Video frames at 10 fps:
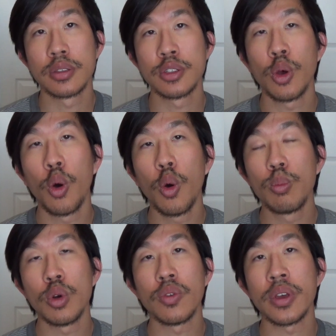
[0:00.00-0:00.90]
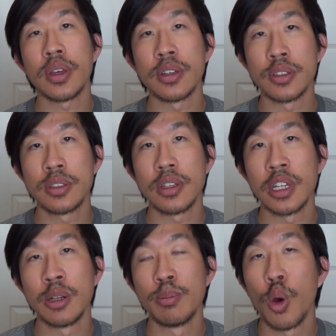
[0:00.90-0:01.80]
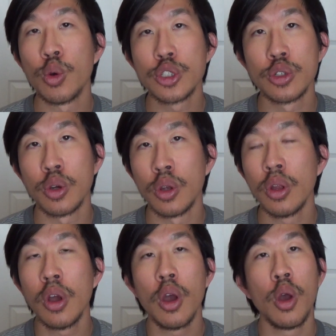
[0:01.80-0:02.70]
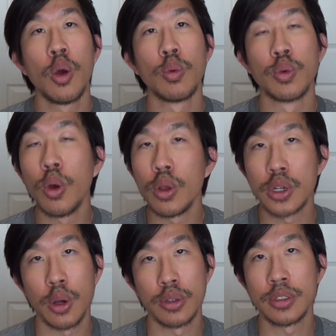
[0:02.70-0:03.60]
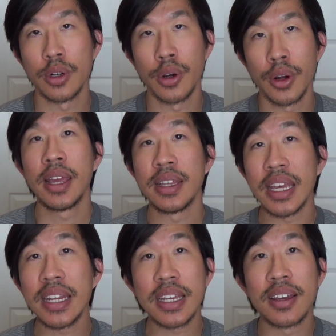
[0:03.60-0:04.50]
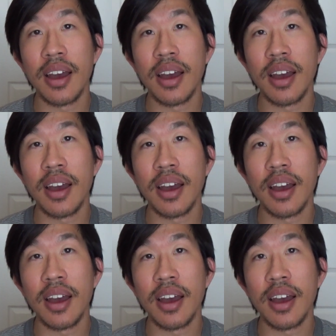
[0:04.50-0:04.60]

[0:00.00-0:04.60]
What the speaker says: this whole movie is an emotional roller coaster. Lady